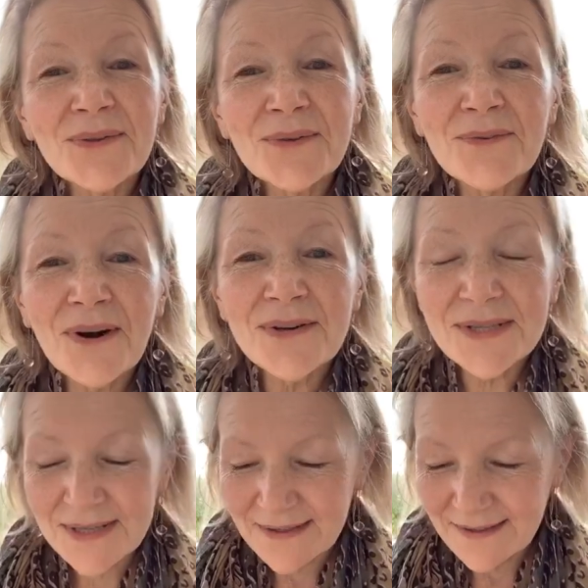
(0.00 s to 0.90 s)
the
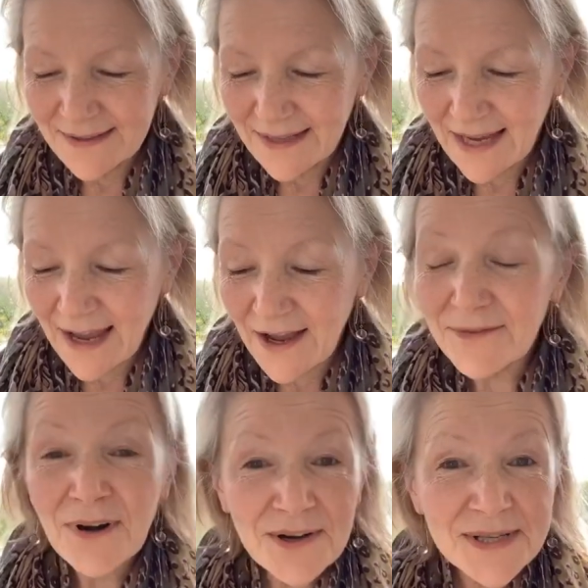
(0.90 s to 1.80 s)
Rose
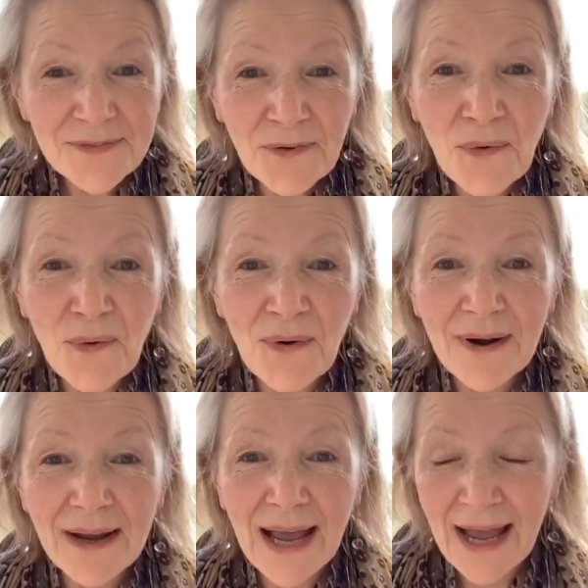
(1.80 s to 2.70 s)

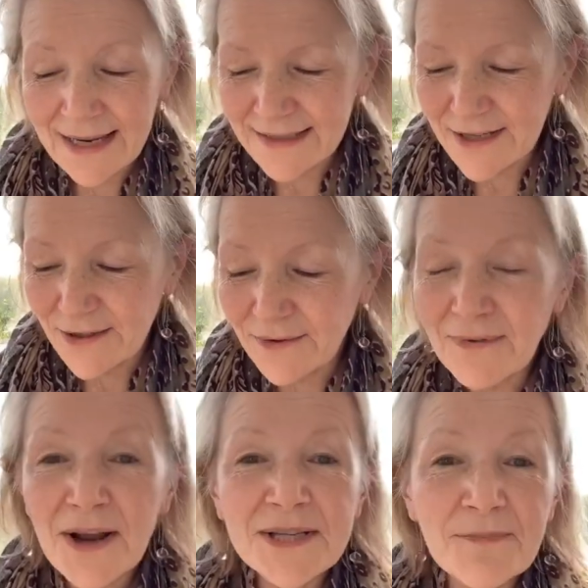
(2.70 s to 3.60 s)
4 and the
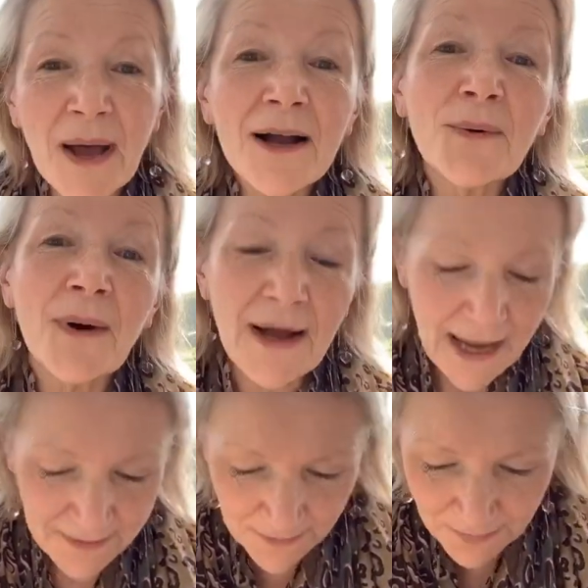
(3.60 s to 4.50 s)
Rose Bagua,
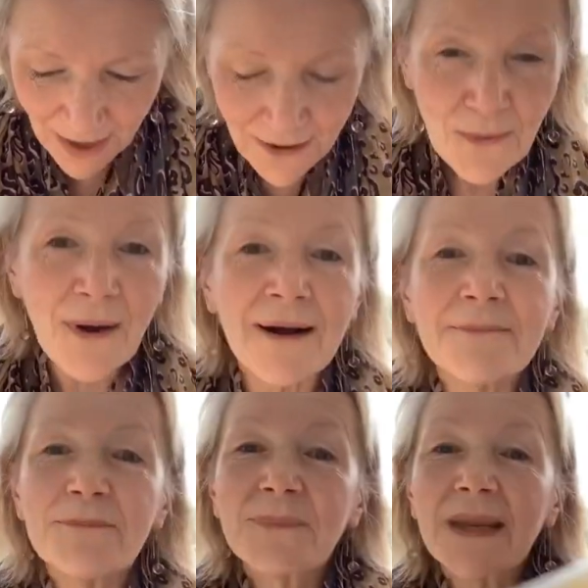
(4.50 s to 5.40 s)
and the Bagua
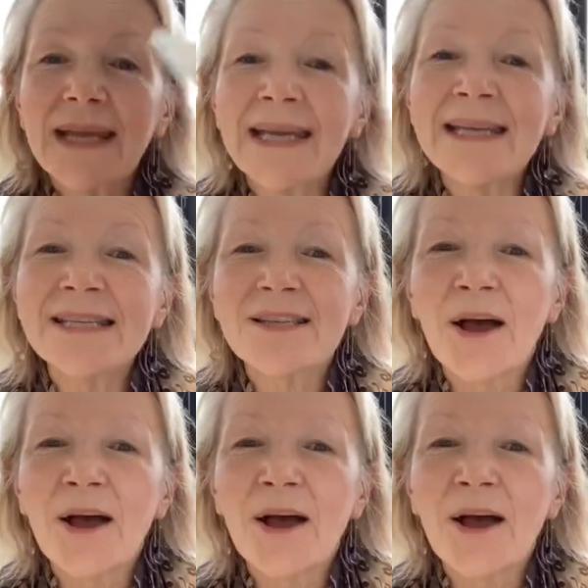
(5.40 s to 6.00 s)
is a